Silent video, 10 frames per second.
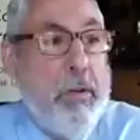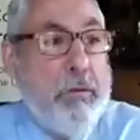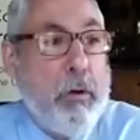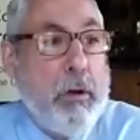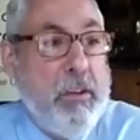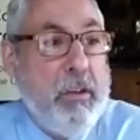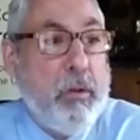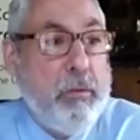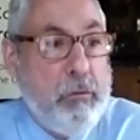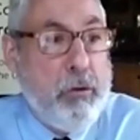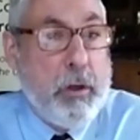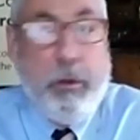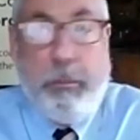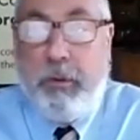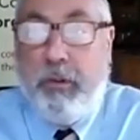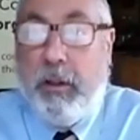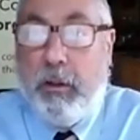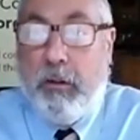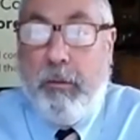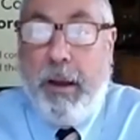in this vertical
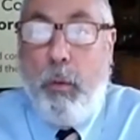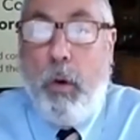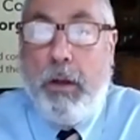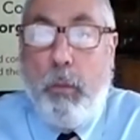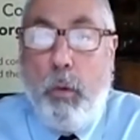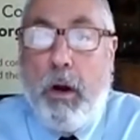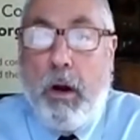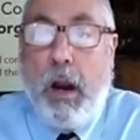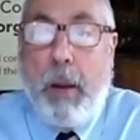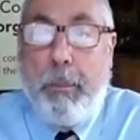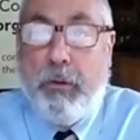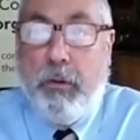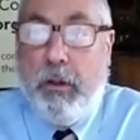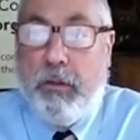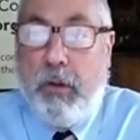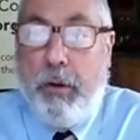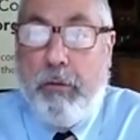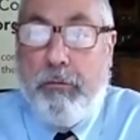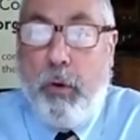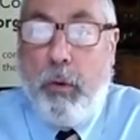in particular about what are our
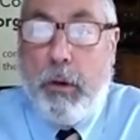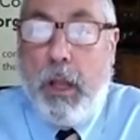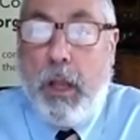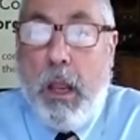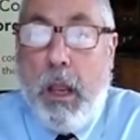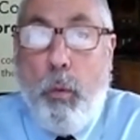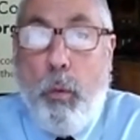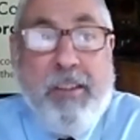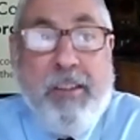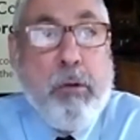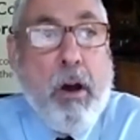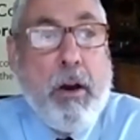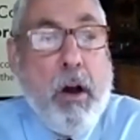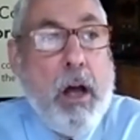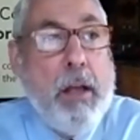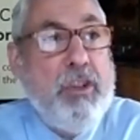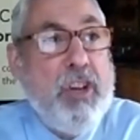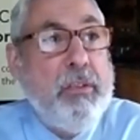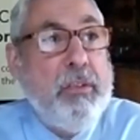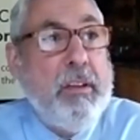opportunities going forward. We've brought
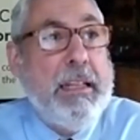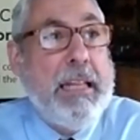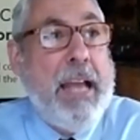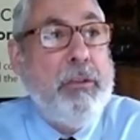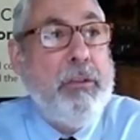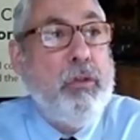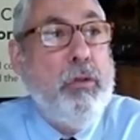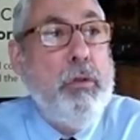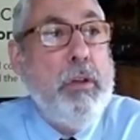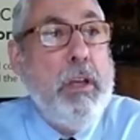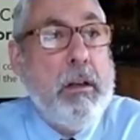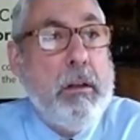on, just in the last 2